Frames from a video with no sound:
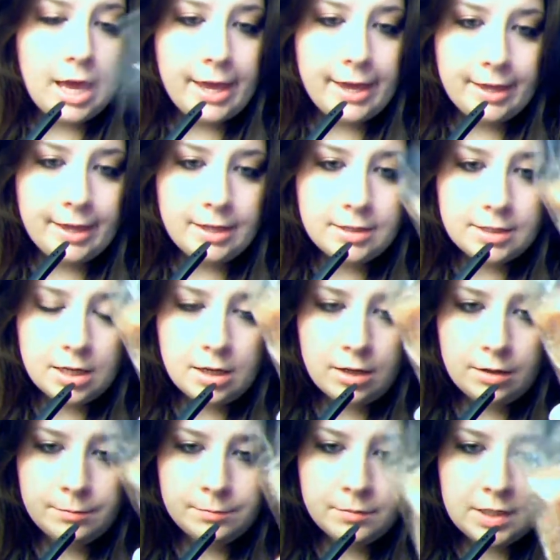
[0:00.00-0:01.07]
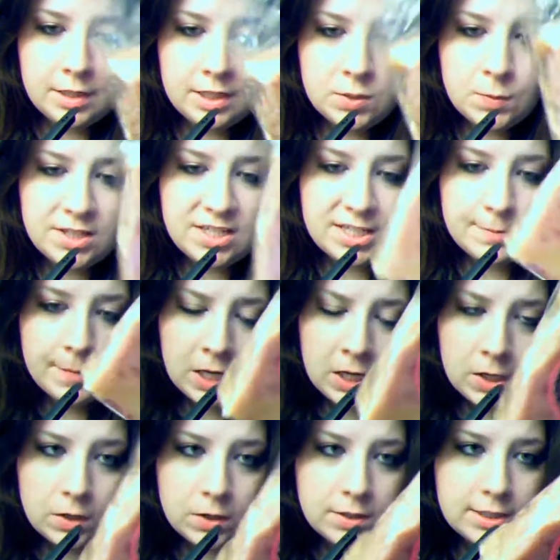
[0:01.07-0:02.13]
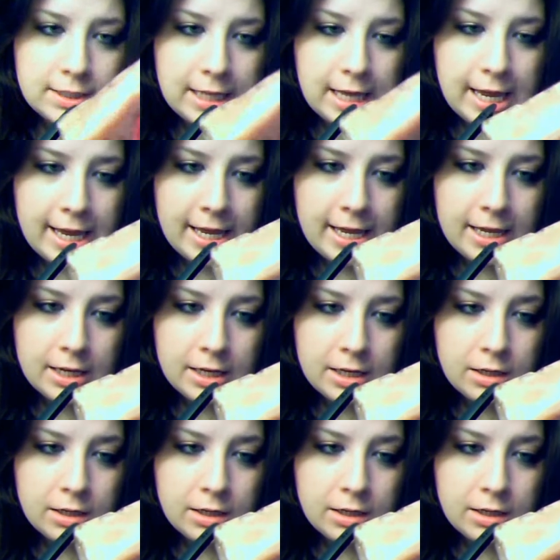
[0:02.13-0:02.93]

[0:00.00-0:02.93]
And this one smells like,